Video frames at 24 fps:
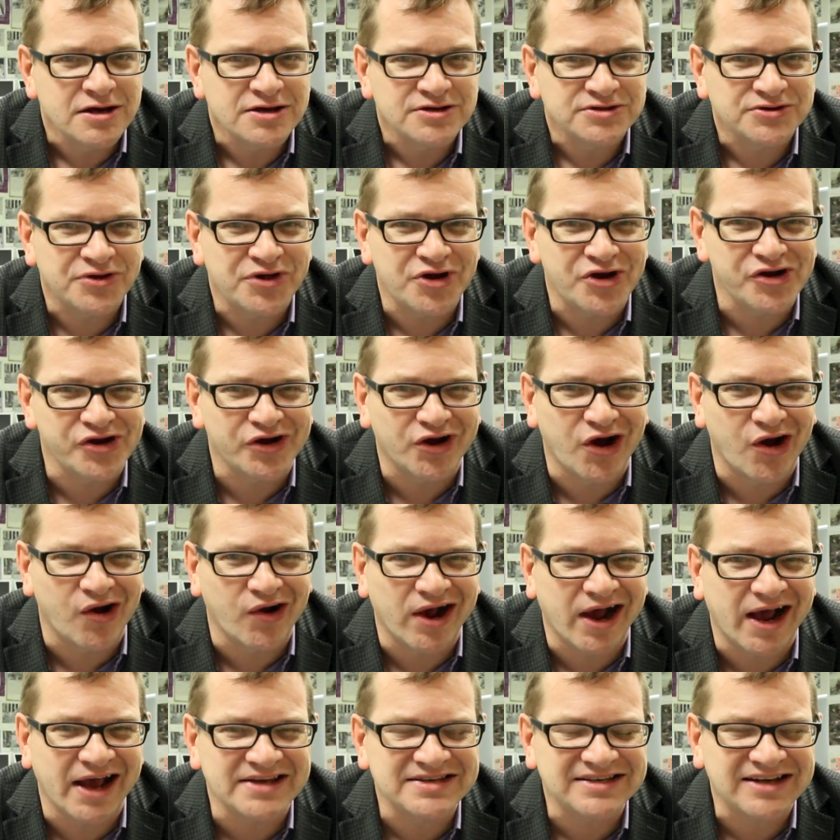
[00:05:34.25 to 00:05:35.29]
So there you go,
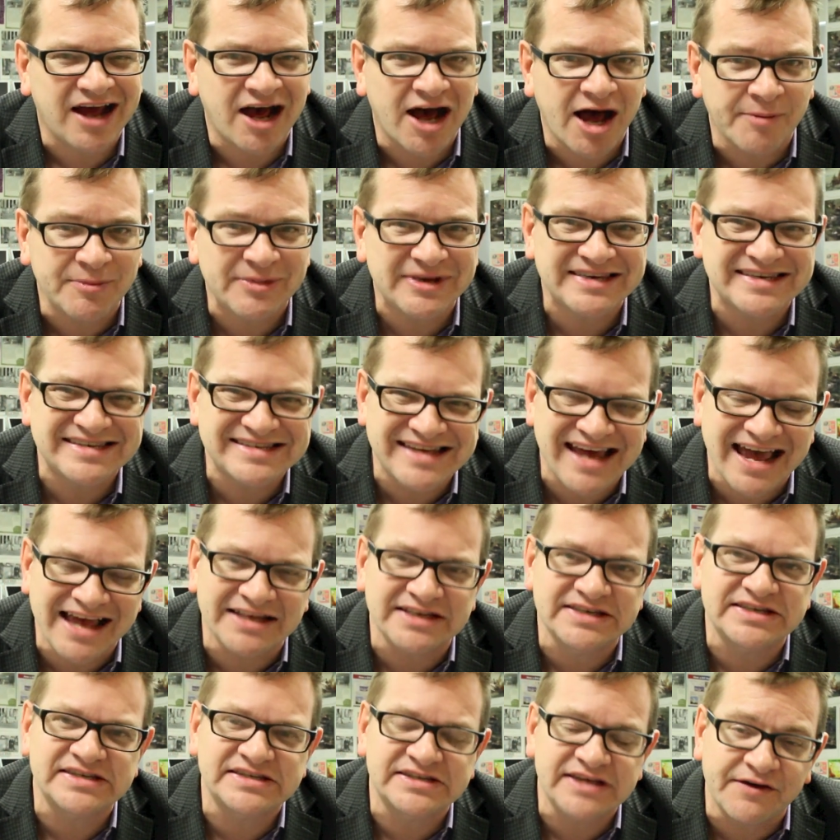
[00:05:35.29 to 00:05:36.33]
guys. Common
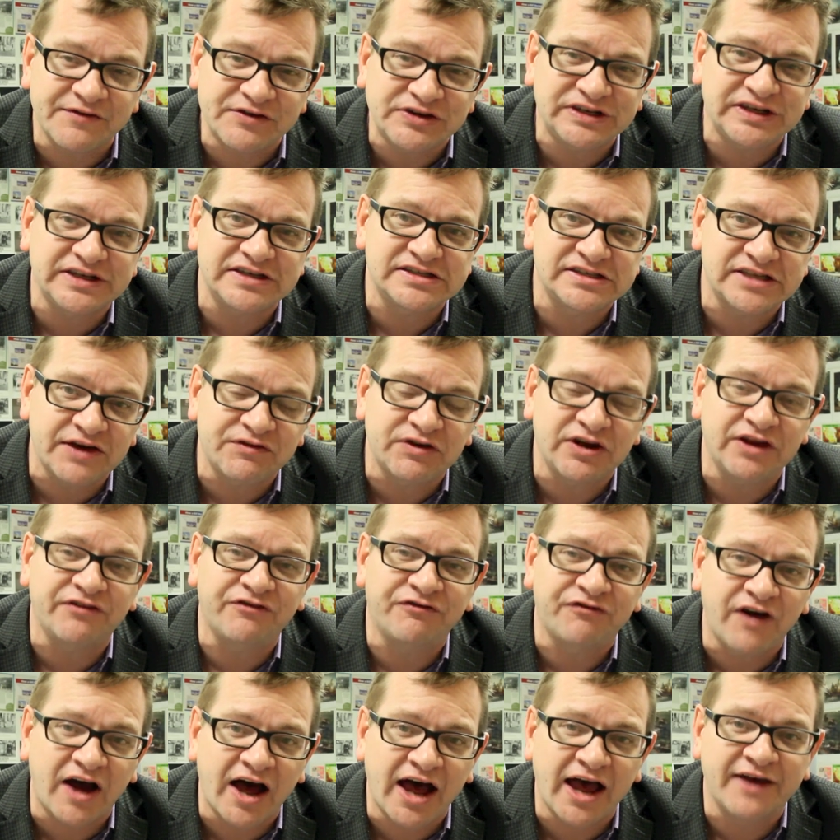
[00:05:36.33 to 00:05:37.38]
Sense,
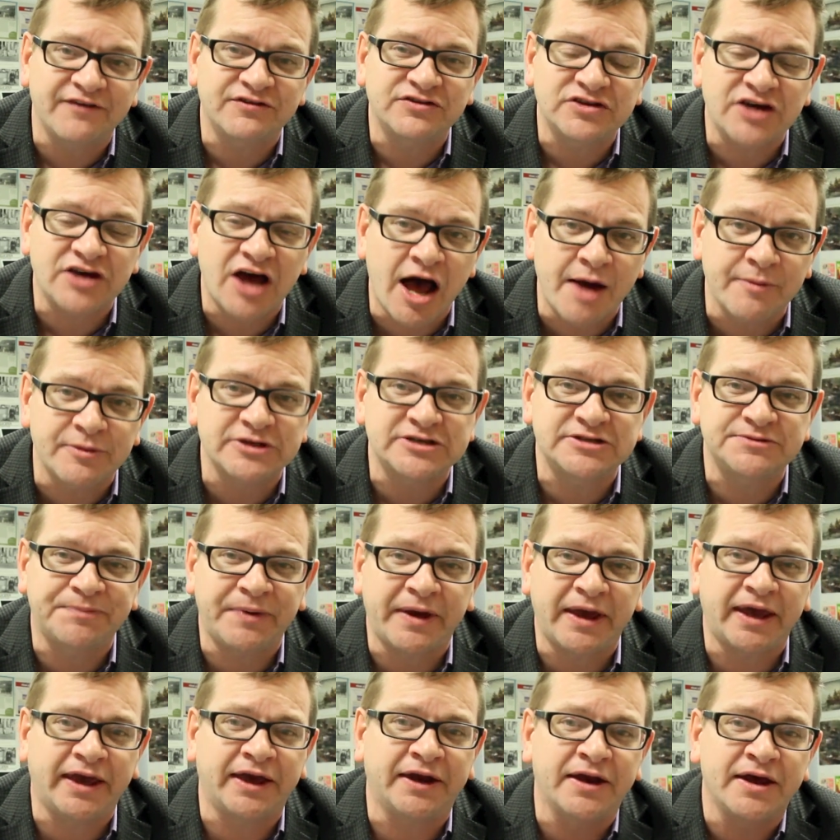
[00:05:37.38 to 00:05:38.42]
1775, Thomas
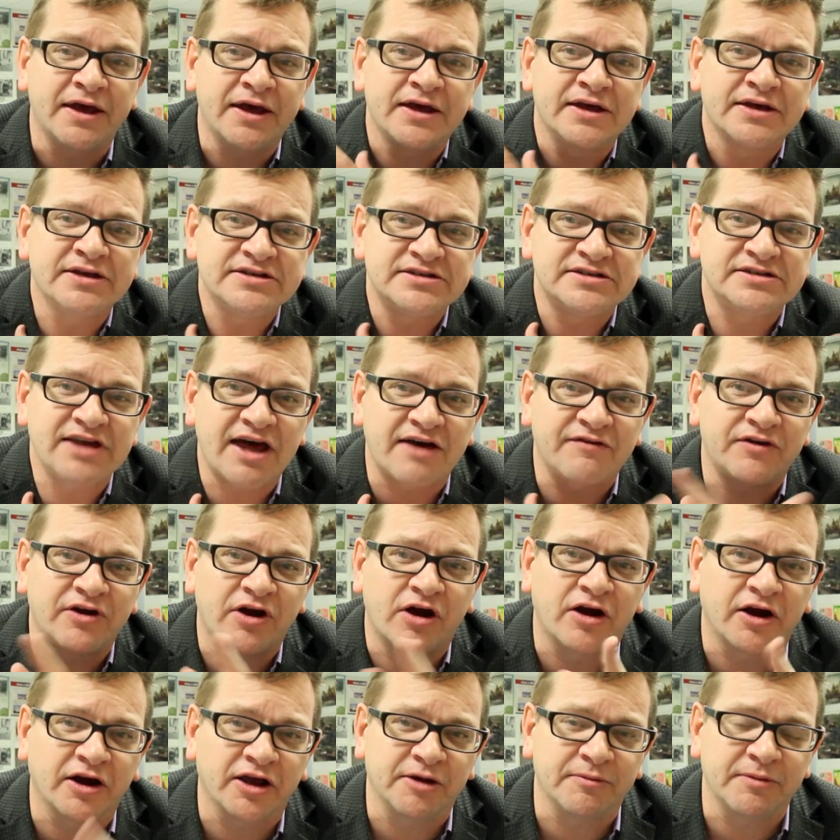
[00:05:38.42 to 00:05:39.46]
Paine, seven
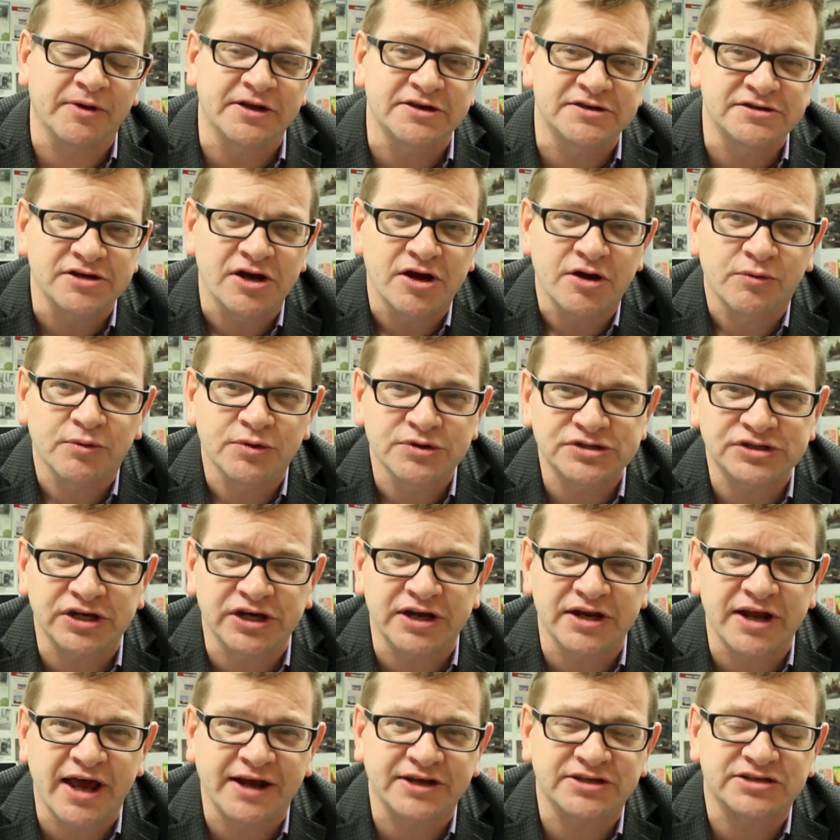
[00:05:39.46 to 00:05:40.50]
arguments. We'll see
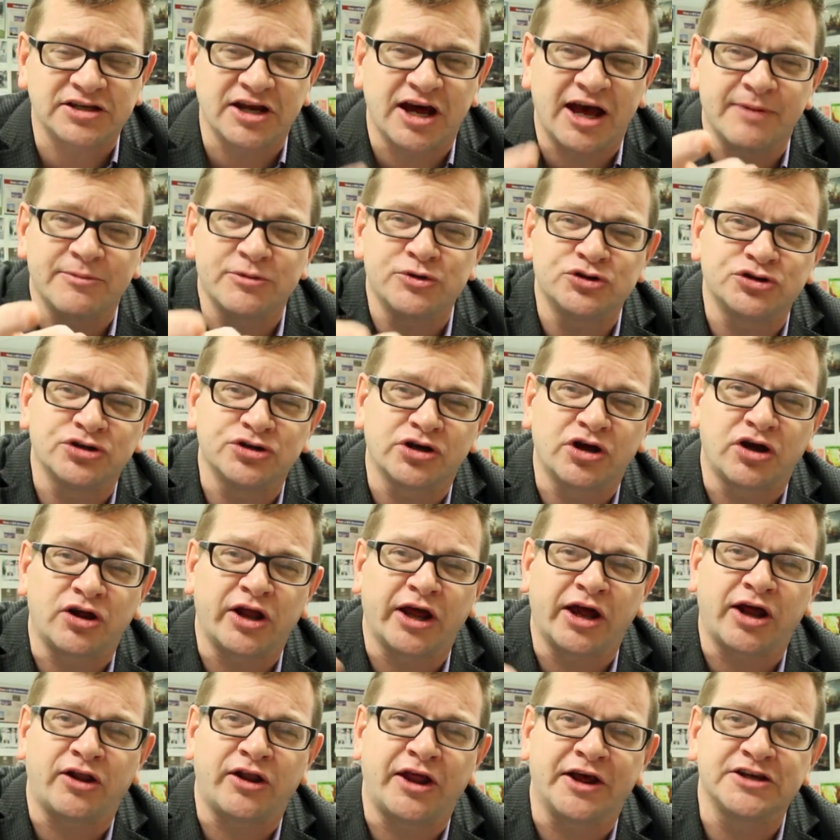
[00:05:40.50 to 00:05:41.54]
you next time. You should
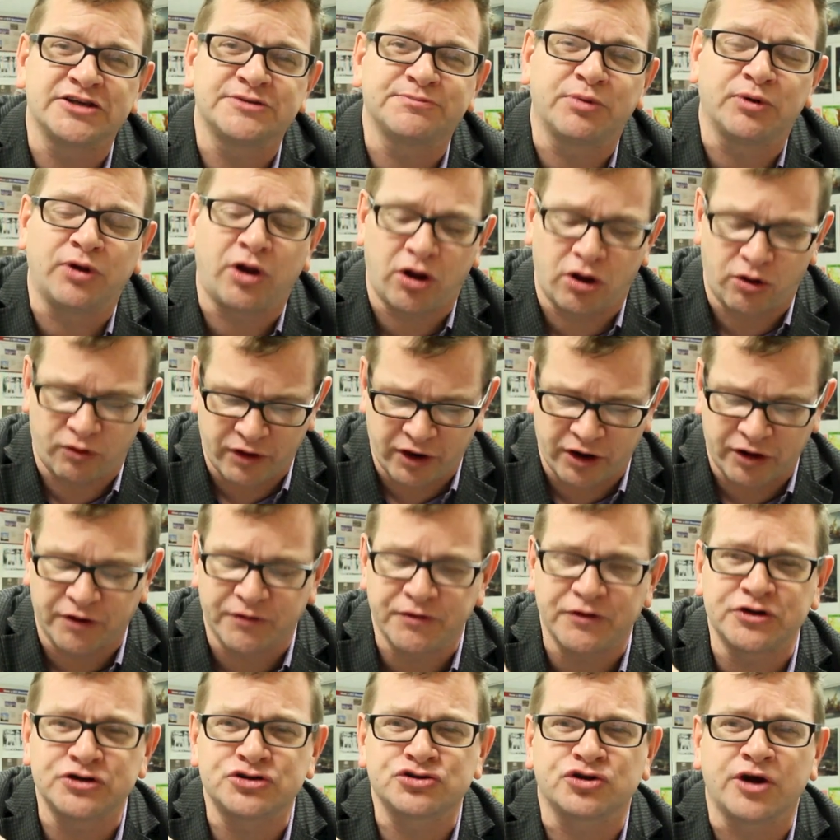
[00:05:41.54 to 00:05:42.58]
click links below there in
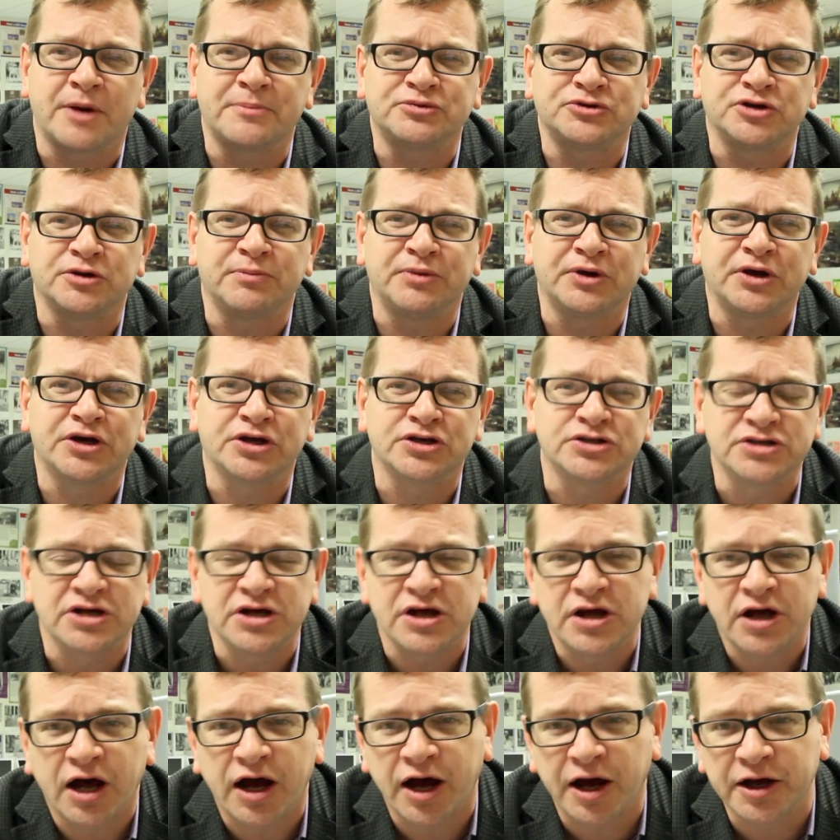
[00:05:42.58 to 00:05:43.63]
the description because
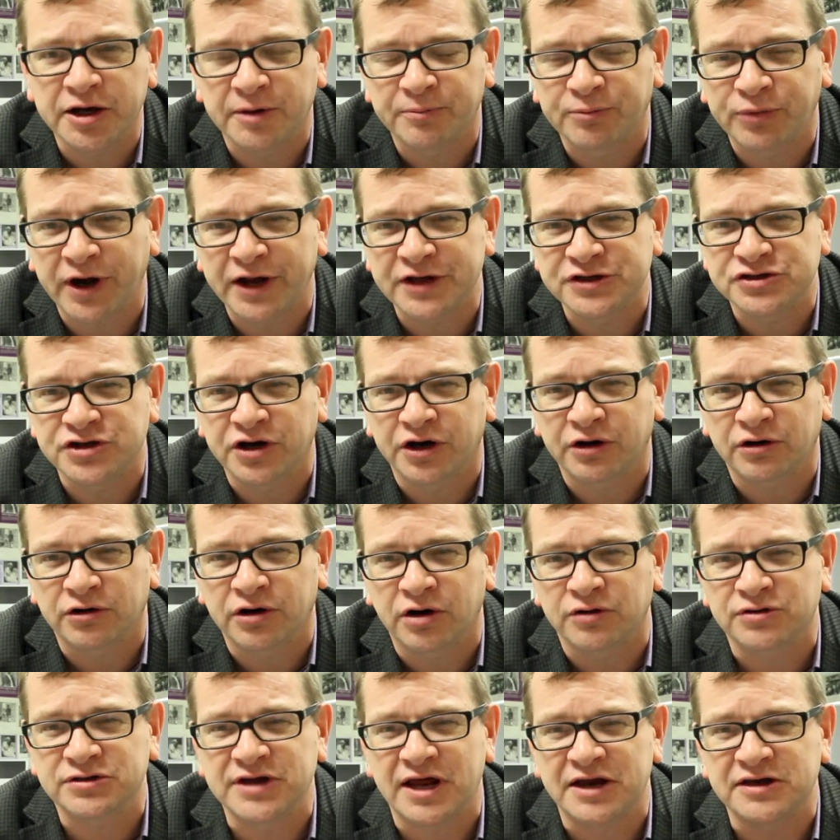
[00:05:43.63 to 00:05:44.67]
uh, your brain's going to
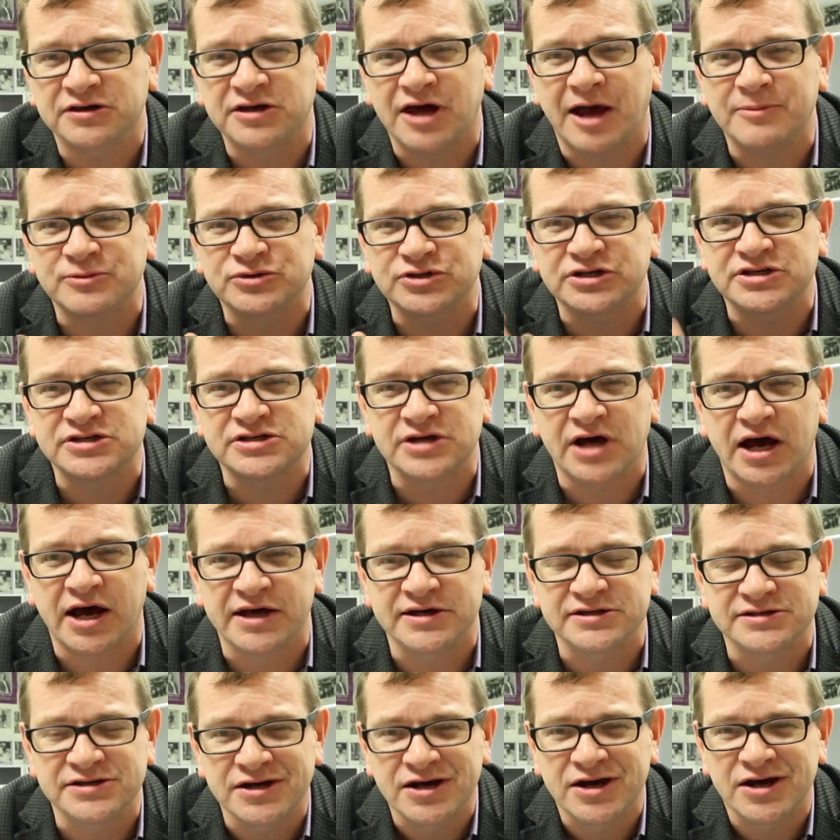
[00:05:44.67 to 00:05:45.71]
grow 10 times its
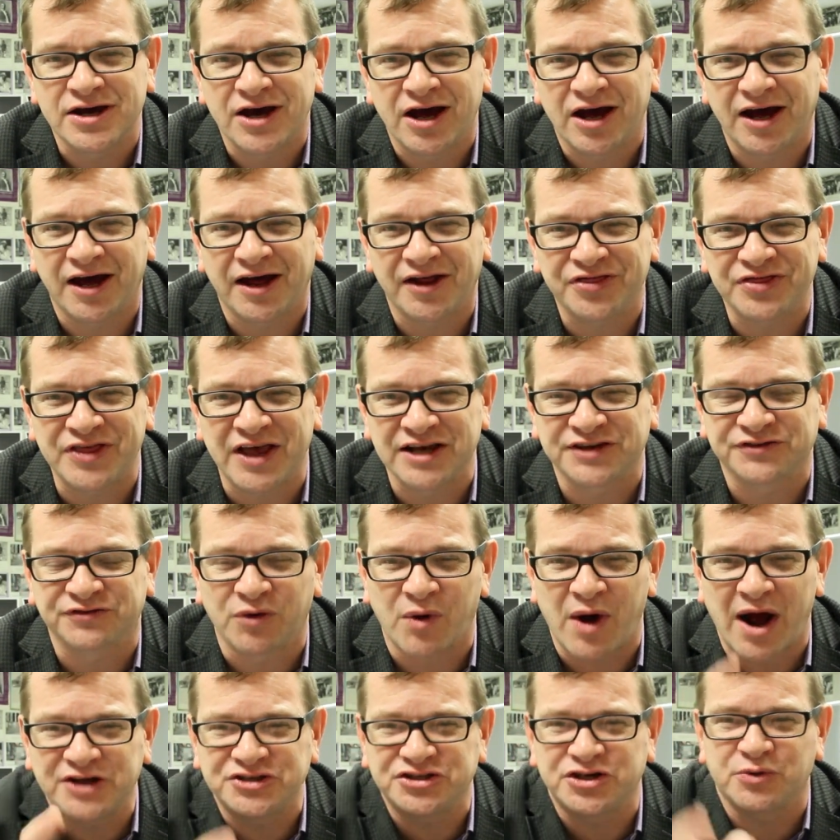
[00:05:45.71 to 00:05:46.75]
size. Uh, thanks for
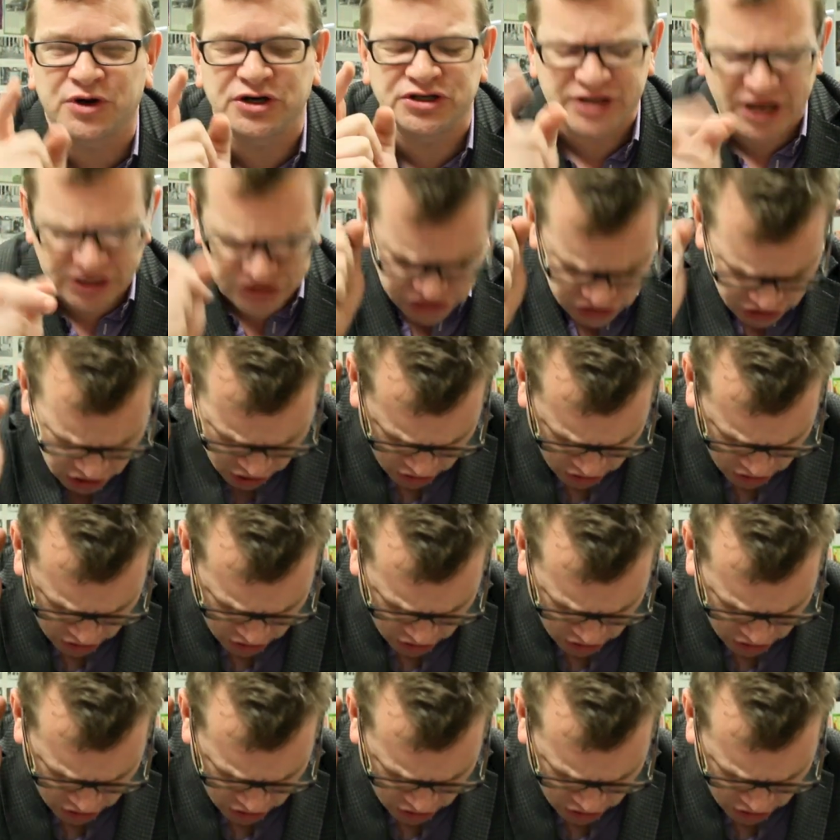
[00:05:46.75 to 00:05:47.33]
watching. Where attention